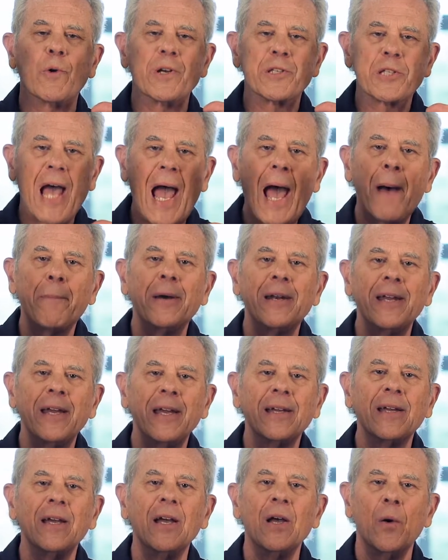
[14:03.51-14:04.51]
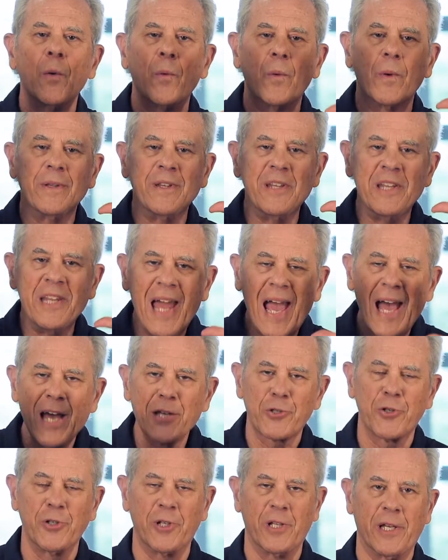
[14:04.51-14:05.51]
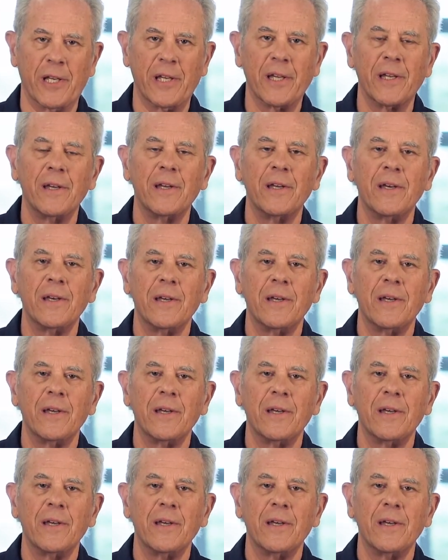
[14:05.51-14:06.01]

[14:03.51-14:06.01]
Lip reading: of what's happening nationally,